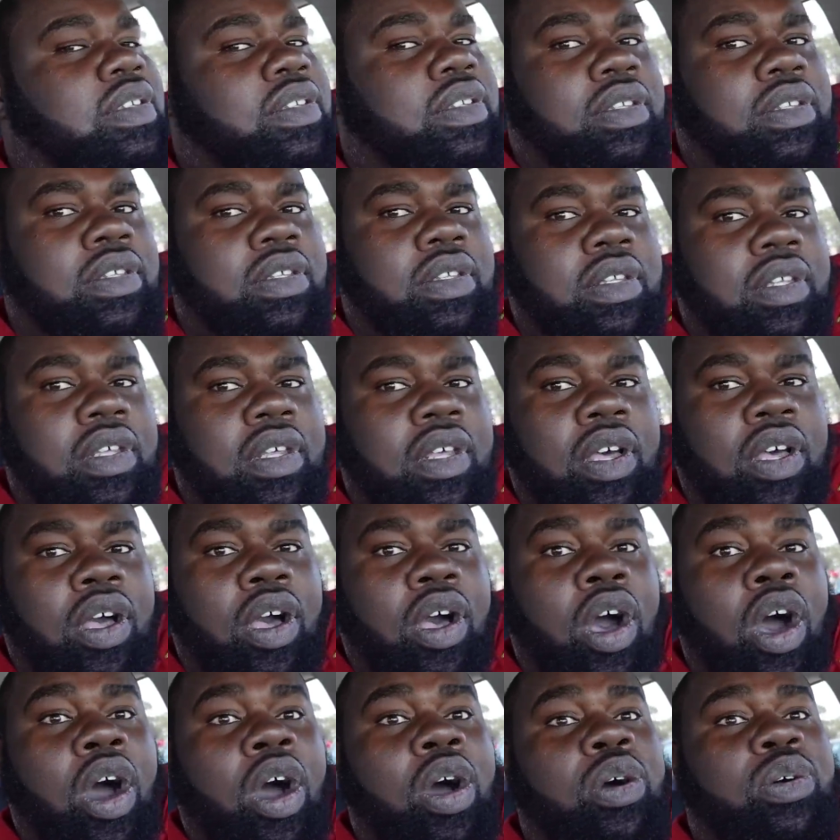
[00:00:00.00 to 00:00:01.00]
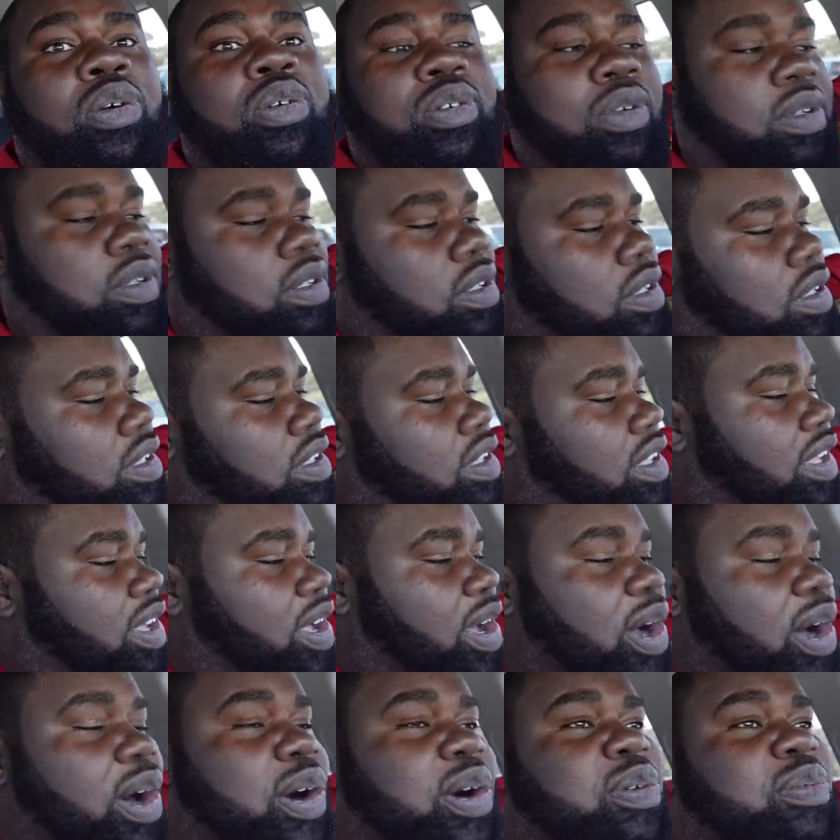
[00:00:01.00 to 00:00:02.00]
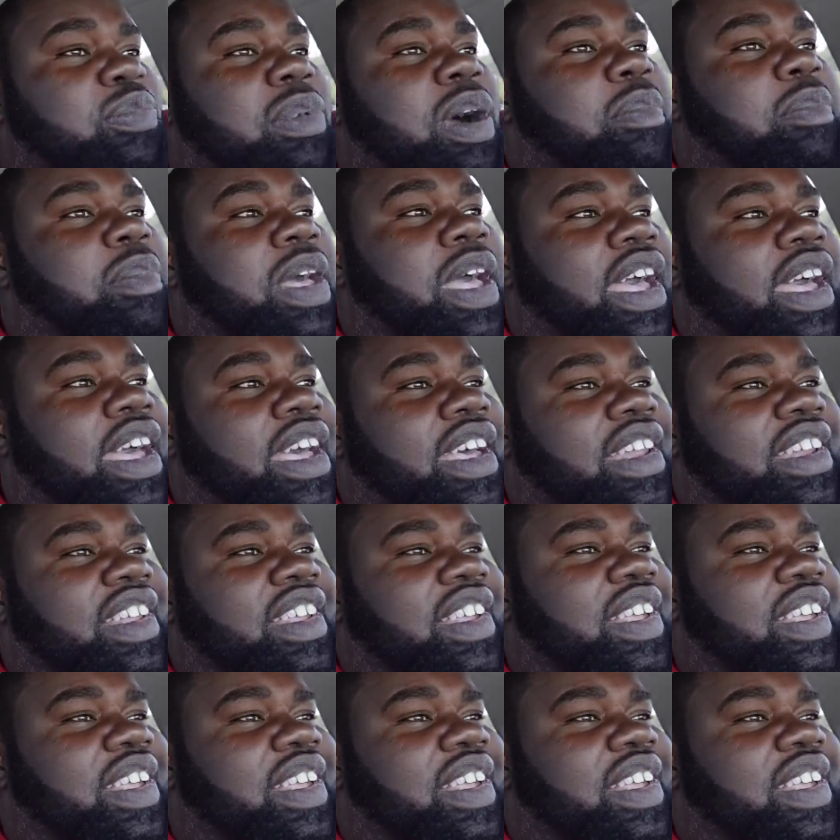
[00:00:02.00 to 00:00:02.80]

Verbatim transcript: Extra noodles, sriracha, oh. I still taste oh, it. Oh, my bad.